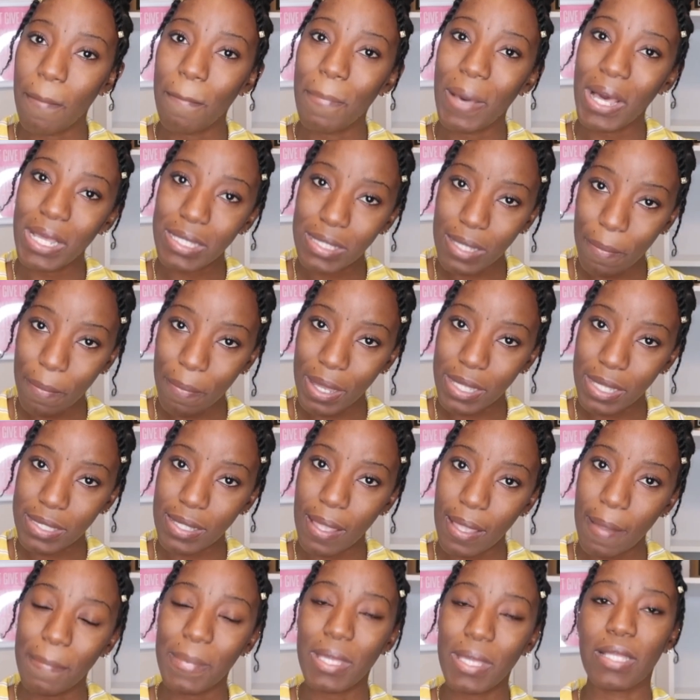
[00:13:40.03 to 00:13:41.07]
Pasa
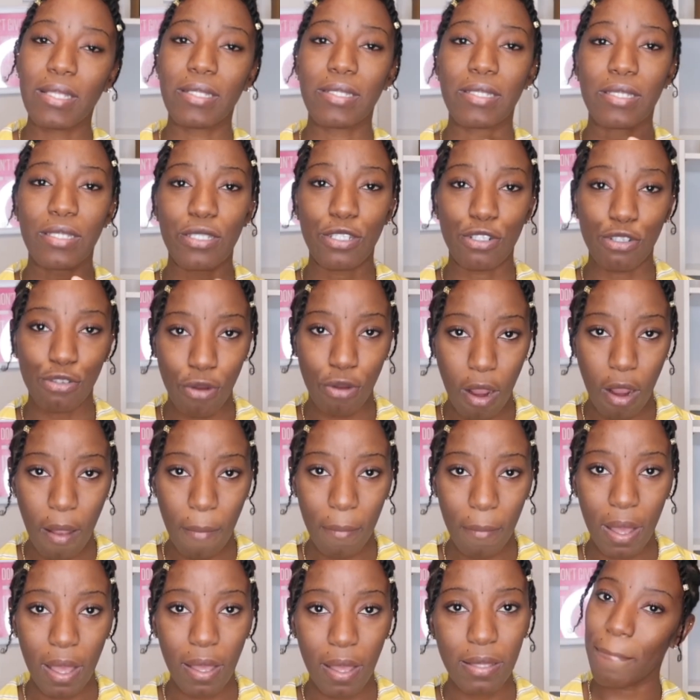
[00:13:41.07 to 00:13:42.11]
pasa means
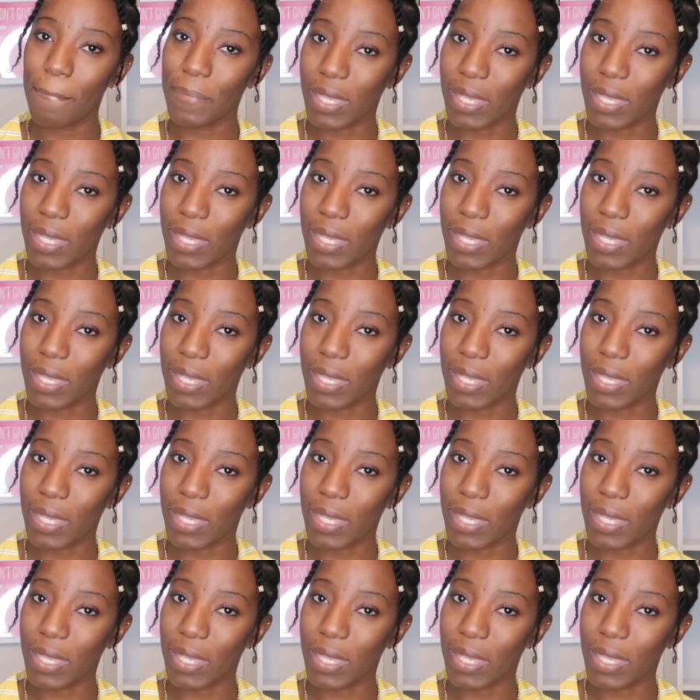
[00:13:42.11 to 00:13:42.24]
drama.